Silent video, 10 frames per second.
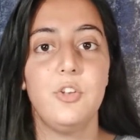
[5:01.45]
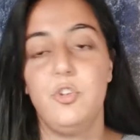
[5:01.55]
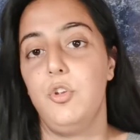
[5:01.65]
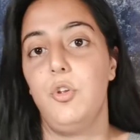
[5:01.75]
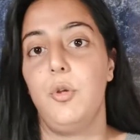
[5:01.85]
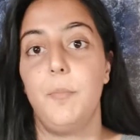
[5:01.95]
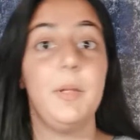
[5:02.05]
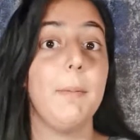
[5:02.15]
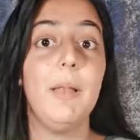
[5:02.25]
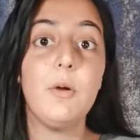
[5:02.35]
to
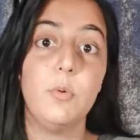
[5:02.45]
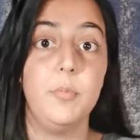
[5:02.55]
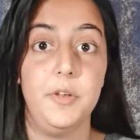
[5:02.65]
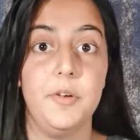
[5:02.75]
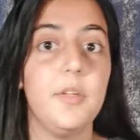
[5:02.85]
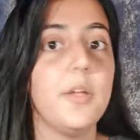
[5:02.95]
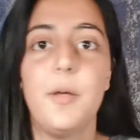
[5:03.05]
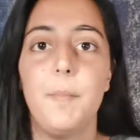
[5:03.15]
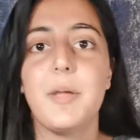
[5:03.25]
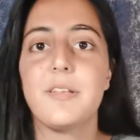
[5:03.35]
be a black woman,
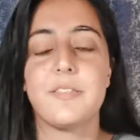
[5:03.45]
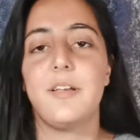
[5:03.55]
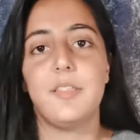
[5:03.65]
because